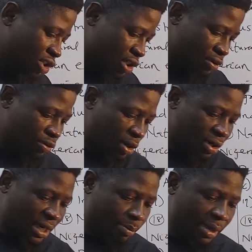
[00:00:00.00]
trade, we're
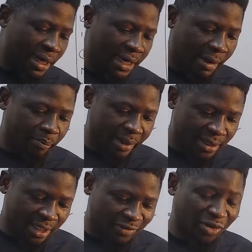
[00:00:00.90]
looking at meaning and
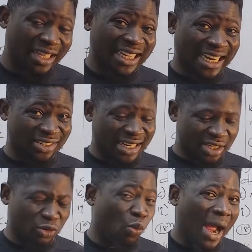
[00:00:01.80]
basis for international
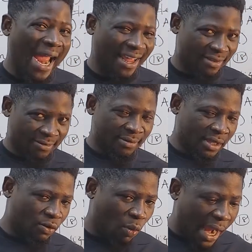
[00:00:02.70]
trade. Why
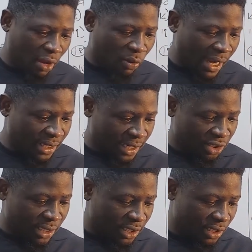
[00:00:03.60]

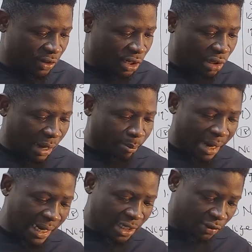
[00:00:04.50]
international trade? We look at
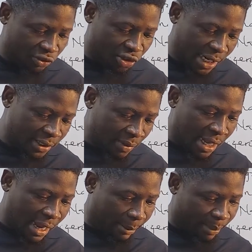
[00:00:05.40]
balance of trade
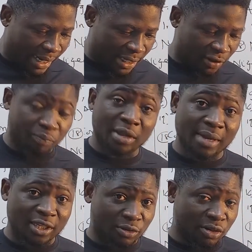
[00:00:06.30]
and balance of
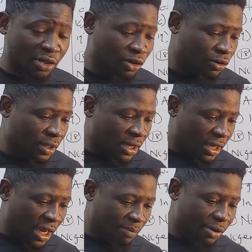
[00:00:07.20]
payments. We already know
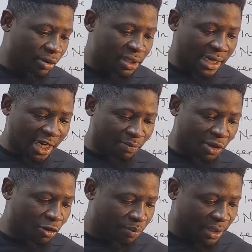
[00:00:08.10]
BOT and the
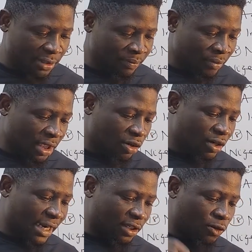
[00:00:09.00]
BOPs. We
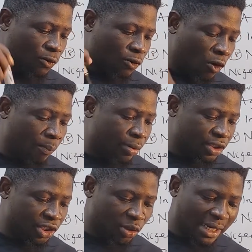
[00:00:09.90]
look at
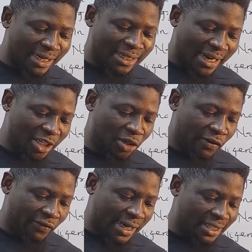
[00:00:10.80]
composition and direction
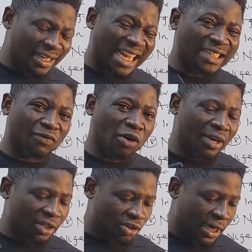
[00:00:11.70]
of Nigeria's
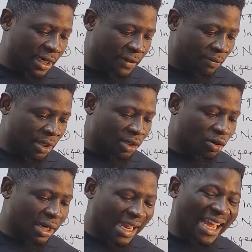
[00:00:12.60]
foreign trade. We
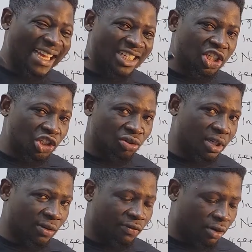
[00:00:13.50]
look at exchange
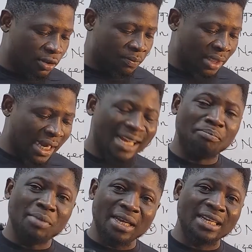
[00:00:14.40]
rate, of course,
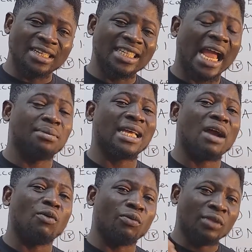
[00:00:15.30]
and meaning the types
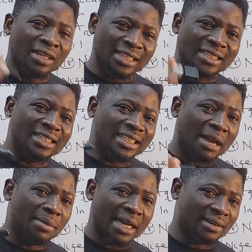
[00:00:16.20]
and the
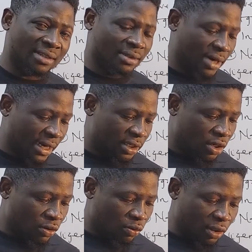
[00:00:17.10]
determinants, right?
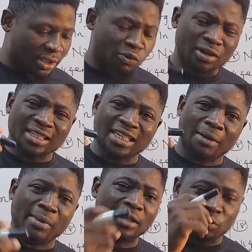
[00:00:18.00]
What
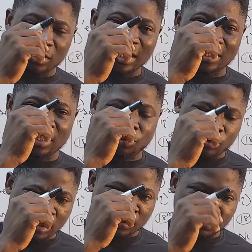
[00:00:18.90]
determines what exchange
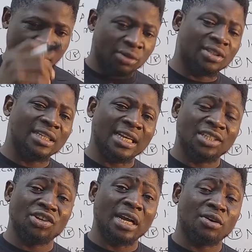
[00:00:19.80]
rate? You see,
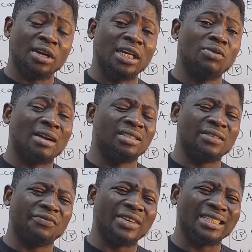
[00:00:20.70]
Nigeria currently, we have
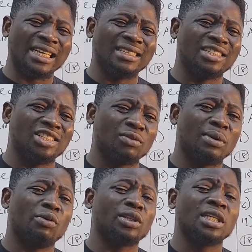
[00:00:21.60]
different exchange rates,
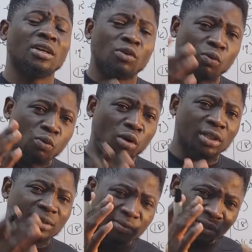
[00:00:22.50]
but
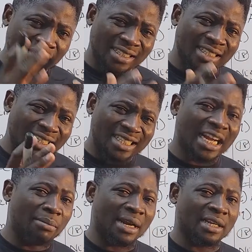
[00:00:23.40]
what is the
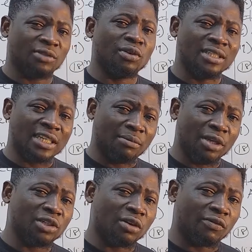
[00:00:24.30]
determinants? What is the
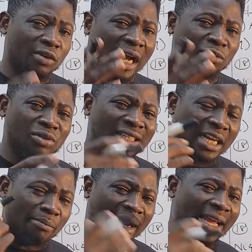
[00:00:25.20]
determination of how do we
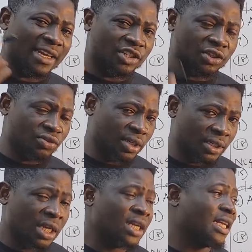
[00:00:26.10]
determine exchange rates?
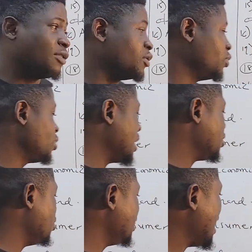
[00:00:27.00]
That's what we look at
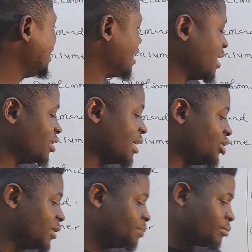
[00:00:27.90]
under international
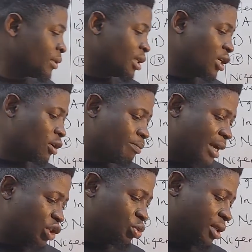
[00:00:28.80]
trade. Then
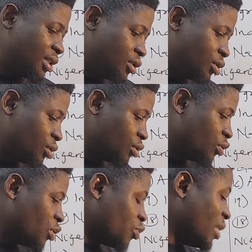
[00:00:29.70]
number
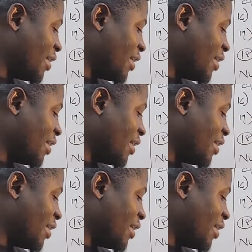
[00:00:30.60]
22, we